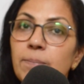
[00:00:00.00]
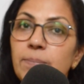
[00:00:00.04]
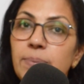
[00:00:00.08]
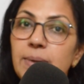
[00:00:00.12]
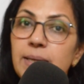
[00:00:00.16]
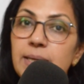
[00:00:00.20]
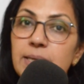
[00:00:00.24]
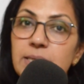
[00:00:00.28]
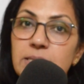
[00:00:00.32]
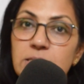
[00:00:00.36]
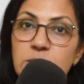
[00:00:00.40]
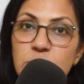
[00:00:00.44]

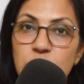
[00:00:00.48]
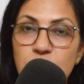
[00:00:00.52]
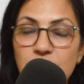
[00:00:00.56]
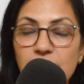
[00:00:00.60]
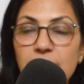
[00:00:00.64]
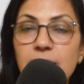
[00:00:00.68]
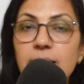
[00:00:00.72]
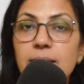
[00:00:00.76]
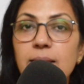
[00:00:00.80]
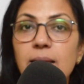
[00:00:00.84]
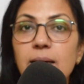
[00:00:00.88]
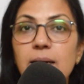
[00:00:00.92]
please
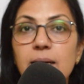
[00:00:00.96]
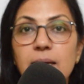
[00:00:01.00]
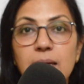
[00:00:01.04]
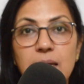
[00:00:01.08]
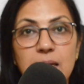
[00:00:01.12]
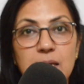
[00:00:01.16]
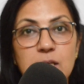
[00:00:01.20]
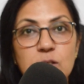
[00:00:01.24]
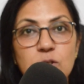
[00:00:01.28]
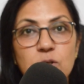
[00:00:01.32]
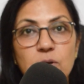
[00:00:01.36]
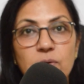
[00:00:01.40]
check the
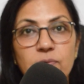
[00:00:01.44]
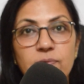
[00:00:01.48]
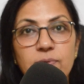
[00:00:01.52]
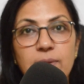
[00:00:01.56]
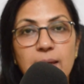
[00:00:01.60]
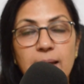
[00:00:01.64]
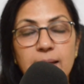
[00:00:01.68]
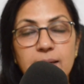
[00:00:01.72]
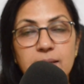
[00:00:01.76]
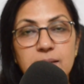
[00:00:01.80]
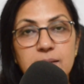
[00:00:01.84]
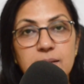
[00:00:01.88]
case of
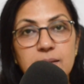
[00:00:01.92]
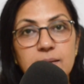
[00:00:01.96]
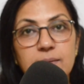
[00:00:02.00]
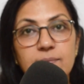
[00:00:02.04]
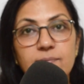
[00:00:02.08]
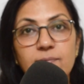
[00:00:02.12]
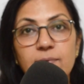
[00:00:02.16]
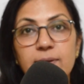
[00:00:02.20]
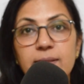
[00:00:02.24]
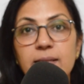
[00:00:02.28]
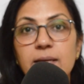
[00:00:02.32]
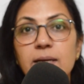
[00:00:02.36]
that,
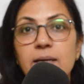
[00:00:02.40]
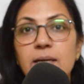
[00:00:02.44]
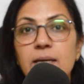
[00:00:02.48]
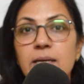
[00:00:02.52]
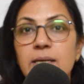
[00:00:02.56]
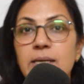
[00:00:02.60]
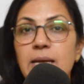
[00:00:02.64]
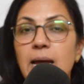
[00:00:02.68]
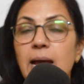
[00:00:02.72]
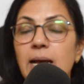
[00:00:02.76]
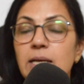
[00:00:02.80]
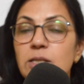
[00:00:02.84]
whether
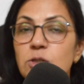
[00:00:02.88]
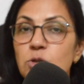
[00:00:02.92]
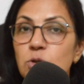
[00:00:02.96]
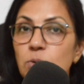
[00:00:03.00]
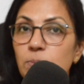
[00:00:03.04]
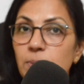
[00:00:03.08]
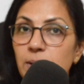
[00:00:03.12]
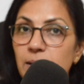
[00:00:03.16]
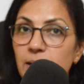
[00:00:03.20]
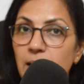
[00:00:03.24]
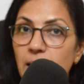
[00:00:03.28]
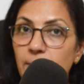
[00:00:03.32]
it has
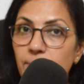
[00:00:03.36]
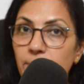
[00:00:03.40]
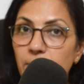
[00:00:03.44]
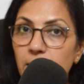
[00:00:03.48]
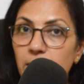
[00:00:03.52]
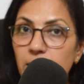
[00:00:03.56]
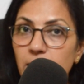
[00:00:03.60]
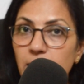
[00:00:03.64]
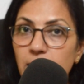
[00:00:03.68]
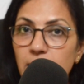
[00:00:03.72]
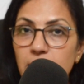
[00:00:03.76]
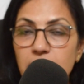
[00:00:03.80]
to be in
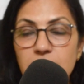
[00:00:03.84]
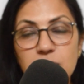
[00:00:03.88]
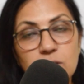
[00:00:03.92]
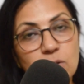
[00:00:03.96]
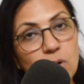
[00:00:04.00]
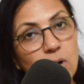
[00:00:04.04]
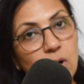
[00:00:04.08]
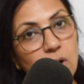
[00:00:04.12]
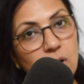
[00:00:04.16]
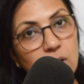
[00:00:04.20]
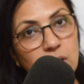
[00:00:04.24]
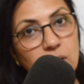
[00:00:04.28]

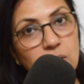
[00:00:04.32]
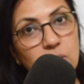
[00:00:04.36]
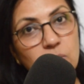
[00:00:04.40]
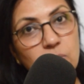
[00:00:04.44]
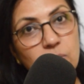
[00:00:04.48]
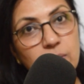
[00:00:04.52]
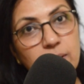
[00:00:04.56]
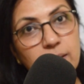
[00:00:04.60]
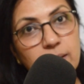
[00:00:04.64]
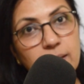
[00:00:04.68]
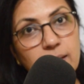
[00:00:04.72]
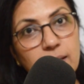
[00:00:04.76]
uppercase or
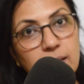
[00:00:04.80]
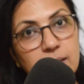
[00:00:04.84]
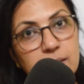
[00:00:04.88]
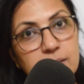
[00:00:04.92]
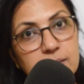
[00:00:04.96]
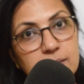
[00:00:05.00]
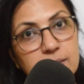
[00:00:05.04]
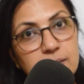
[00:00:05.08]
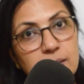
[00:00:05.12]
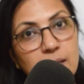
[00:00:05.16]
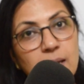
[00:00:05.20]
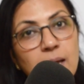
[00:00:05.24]

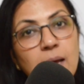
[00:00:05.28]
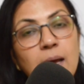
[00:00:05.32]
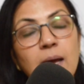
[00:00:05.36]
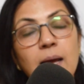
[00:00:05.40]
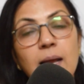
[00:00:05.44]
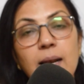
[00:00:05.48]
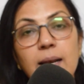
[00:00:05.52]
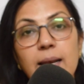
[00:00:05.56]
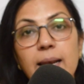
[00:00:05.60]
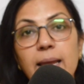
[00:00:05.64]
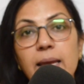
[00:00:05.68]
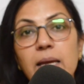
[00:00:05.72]
lowercase.
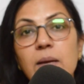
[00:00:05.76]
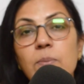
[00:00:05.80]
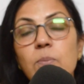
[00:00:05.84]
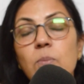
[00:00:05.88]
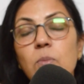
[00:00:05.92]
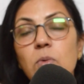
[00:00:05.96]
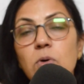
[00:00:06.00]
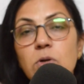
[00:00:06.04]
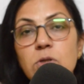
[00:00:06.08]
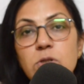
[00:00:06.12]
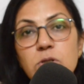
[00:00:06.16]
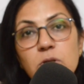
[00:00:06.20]
Like
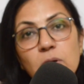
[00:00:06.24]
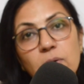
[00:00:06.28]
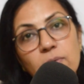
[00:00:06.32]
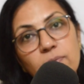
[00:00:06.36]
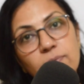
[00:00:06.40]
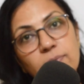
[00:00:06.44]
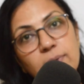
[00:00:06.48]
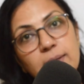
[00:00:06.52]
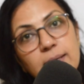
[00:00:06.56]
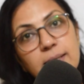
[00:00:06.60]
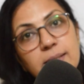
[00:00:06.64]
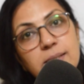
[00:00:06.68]
most
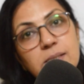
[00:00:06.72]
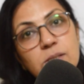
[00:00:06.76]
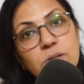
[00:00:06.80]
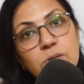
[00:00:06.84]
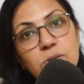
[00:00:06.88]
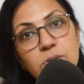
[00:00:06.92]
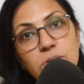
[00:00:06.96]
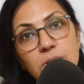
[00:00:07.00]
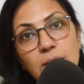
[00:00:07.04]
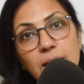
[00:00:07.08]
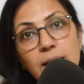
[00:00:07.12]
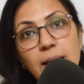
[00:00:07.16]
of the
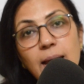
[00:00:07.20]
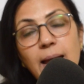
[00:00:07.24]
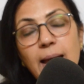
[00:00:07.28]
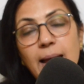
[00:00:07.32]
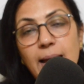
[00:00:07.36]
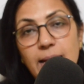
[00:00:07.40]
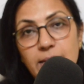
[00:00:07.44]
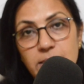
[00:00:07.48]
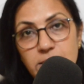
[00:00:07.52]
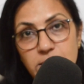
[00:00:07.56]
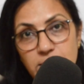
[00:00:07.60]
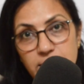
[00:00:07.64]
string
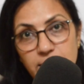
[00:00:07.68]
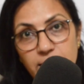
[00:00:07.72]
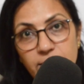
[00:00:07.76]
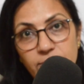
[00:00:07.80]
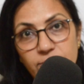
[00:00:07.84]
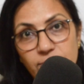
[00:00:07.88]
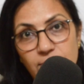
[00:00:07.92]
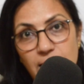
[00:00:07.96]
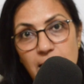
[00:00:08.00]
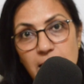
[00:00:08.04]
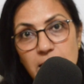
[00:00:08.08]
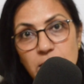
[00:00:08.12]
handling
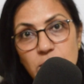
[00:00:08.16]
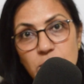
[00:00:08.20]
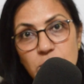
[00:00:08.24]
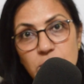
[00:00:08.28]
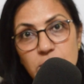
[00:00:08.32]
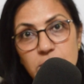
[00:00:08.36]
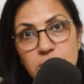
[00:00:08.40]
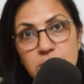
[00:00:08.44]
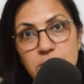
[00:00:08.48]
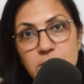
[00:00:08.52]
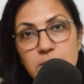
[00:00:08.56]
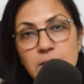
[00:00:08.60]

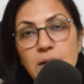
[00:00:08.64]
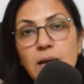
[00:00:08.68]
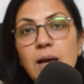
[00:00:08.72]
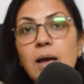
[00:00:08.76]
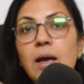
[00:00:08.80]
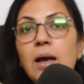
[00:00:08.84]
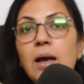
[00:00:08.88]
functions,